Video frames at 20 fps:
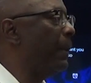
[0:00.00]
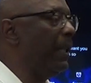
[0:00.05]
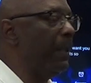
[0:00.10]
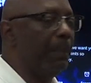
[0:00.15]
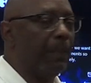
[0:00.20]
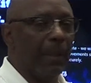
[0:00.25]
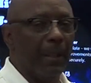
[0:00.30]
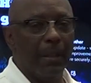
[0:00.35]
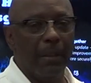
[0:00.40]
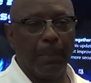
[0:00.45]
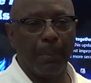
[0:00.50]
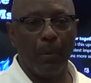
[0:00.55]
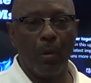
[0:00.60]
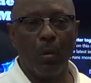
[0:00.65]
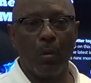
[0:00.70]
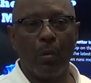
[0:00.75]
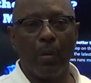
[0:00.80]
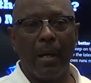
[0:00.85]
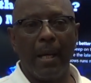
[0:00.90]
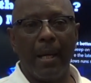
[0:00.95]
people in the
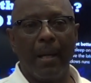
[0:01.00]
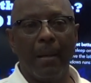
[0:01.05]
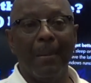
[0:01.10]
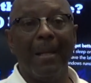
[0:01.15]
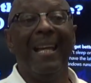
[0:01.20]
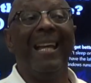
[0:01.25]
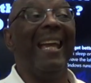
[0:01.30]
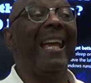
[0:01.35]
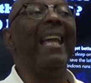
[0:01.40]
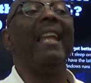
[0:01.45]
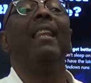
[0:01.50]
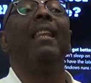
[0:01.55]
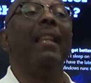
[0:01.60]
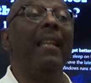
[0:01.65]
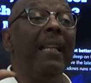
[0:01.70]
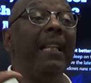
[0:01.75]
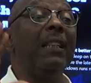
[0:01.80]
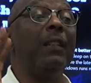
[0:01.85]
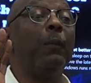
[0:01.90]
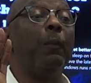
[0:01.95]
program. At
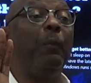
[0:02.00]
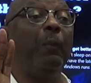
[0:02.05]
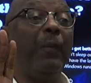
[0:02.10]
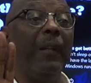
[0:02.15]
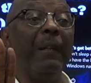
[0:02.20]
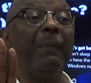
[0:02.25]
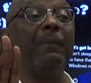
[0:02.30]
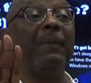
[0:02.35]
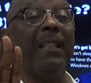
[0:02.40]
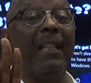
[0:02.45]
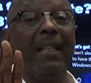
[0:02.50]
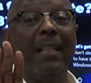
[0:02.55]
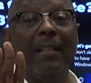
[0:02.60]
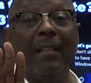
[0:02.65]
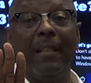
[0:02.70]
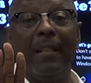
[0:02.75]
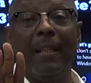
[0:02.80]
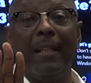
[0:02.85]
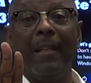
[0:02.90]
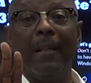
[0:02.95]
least 15
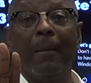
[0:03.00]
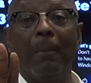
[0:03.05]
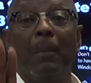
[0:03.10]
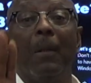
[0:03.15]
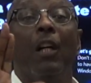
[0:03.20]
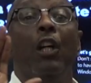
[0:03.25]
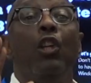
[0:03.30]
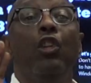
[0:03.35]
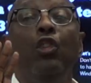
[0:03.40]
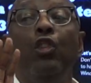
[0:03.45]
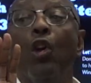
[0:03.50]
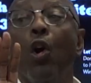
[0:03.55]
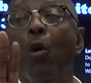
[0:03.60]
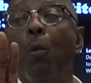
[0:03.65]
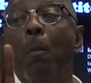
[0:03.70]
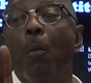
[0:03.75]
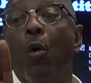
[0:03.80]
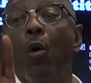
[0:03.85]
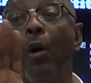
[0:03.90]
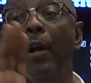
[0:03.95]
of them
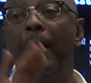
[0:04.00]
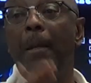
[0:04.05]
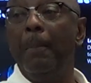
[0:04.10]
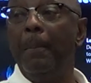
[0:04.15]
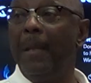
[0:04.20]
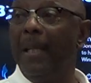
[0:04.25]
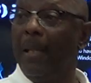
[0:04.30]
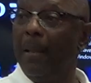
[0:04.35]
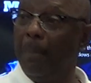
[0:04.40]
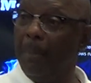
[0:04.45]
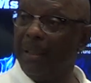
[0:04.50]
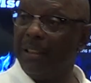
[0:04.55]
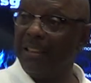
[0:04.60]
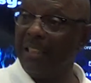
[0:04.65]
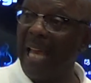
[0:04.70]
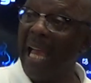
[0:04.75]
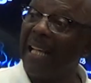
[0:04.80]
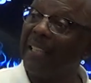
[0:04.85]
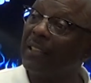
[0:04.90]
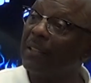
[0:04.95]
know more than me and Miss
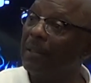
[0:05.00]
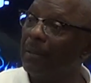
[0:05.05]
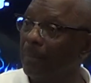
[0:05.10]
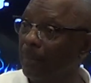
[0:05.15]
Jackson.